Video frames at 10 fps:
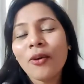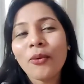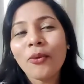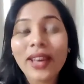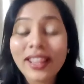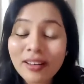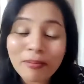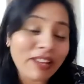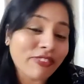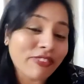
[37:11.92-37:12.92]
Well,
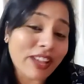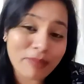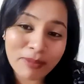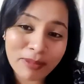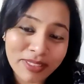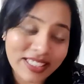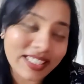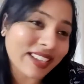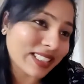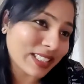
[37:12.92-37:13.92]
my family members
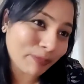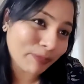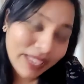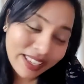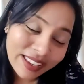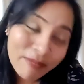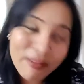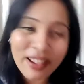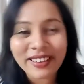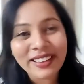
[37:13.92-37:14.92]
started speaking,
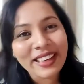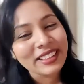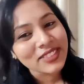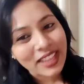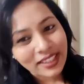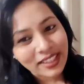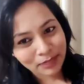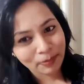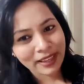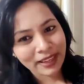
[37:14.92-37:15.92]
my relatives started
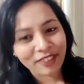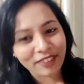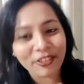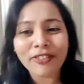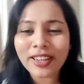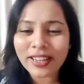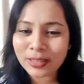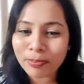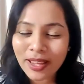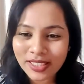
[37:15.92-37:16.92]
speaking. We were
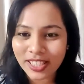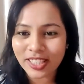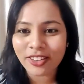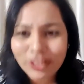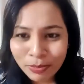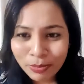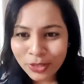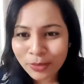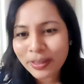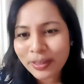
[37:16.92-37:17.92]
expecting Rashmi
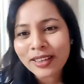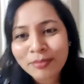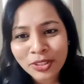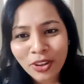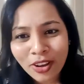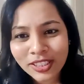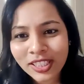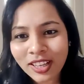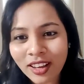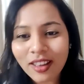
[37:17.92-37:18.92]
to become
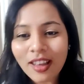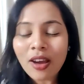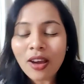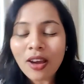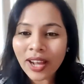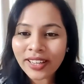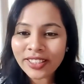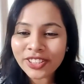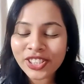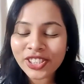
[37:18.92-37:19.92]
doctor. Why
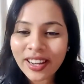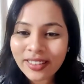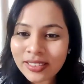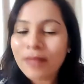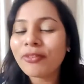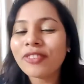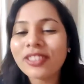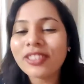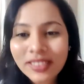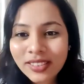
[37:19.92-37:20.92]
did she end up with
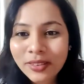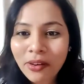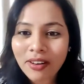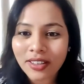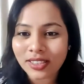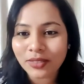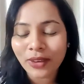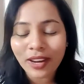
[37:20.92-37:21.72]
this course?